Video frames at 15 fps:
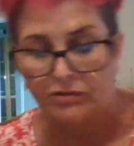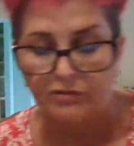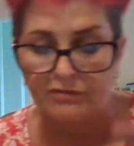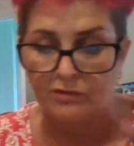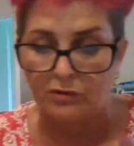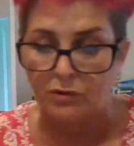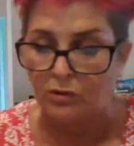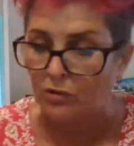on the
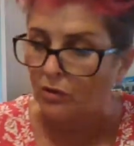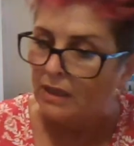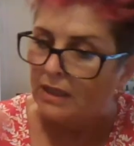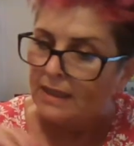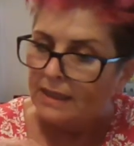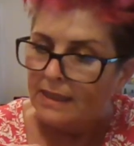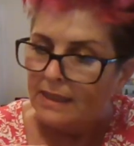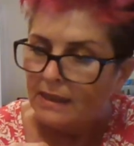floor.
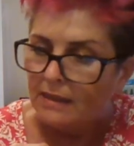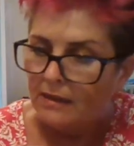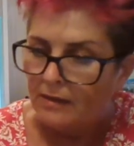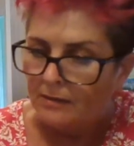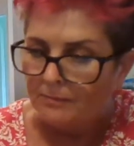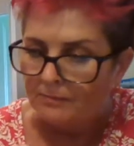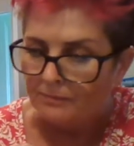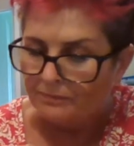
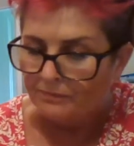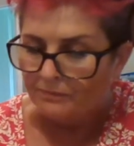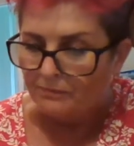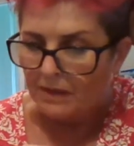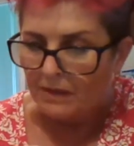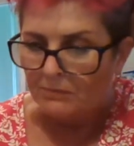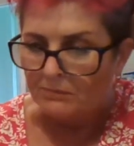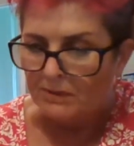
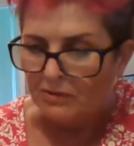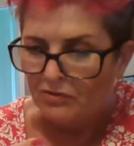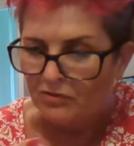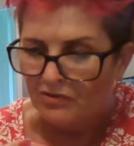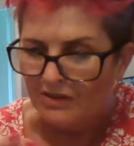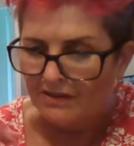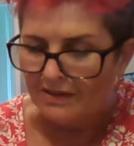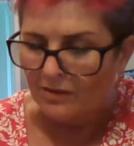
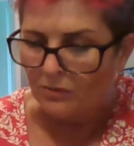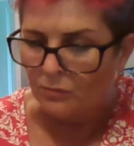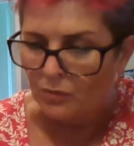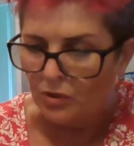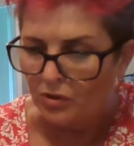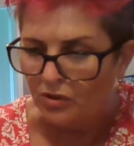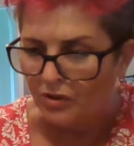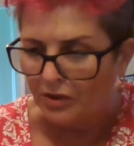Because they can
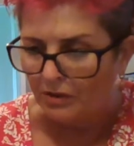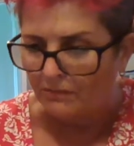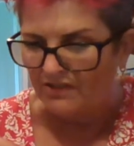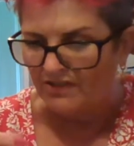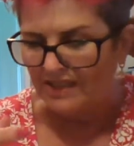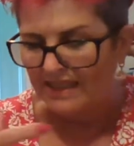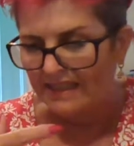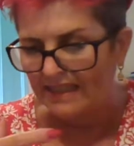walk on it
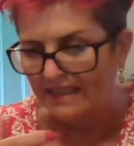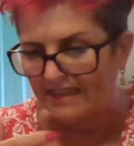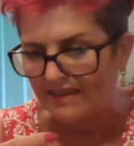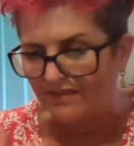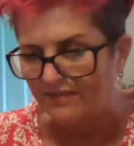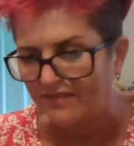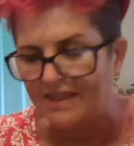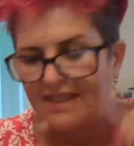obviously and lick their
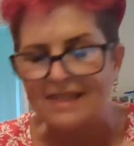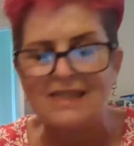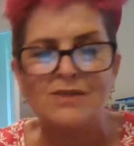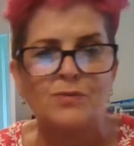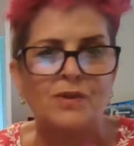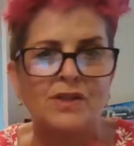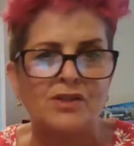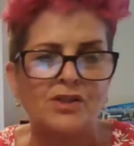
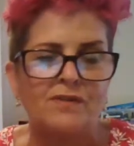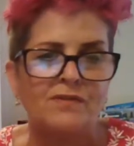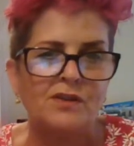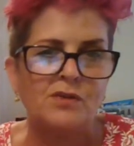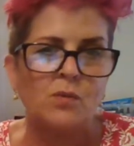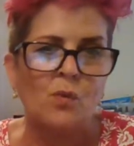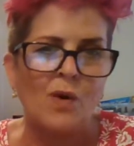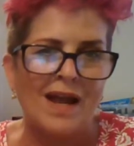feet, which if
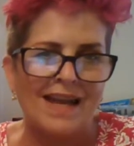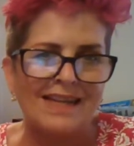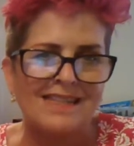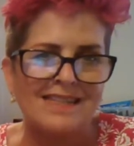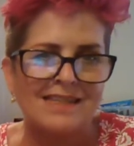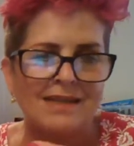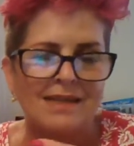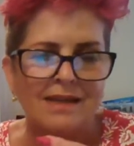it's
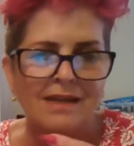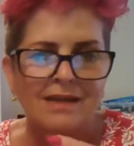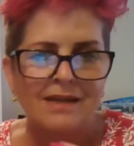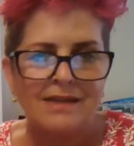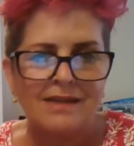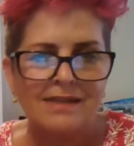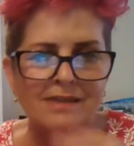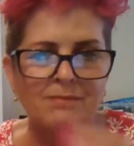wet,
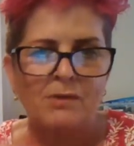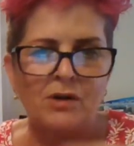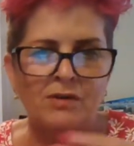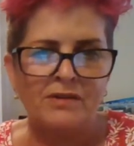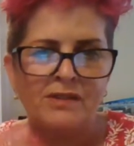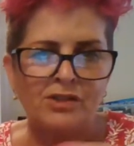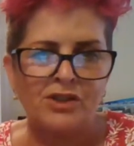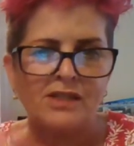it's
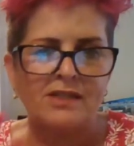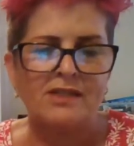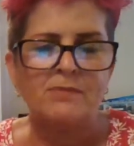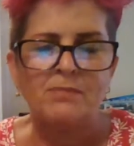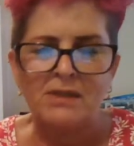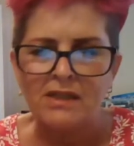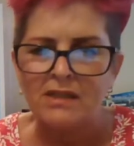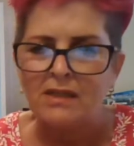more
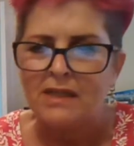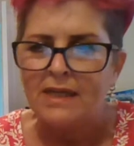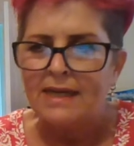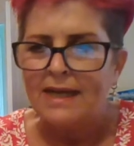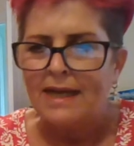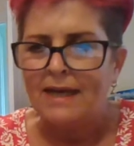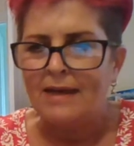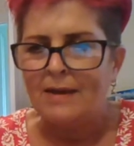ingestible.
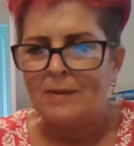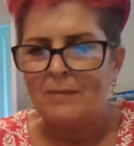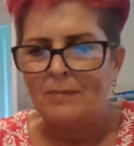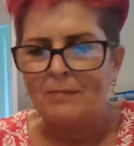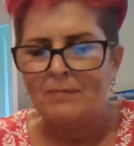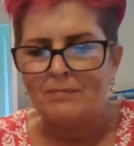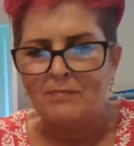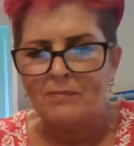
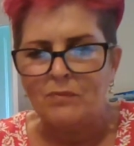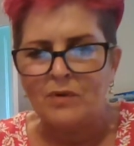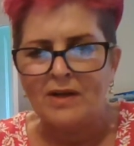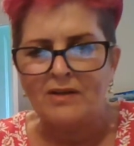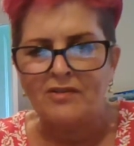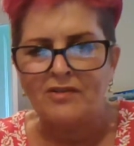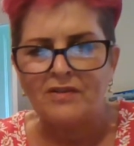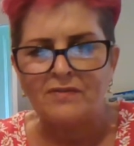
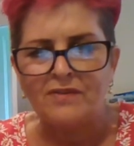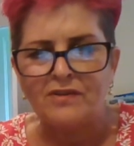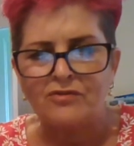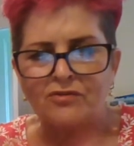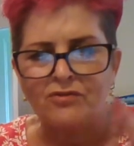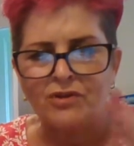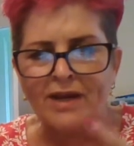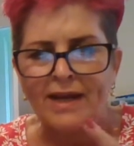Whereas if it's
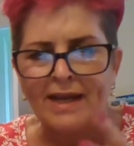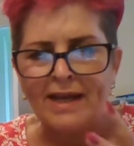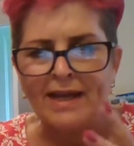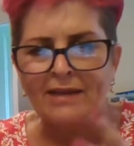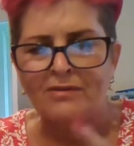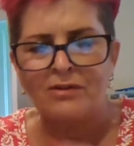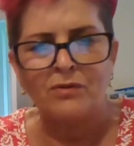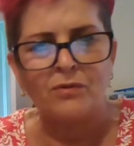dry,
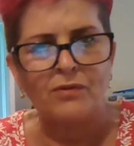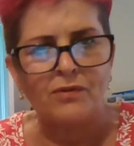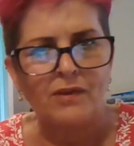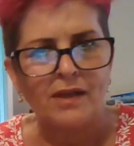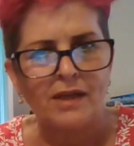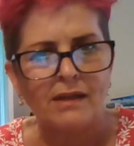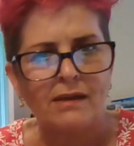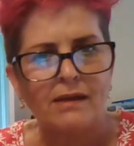I don't
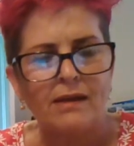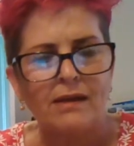think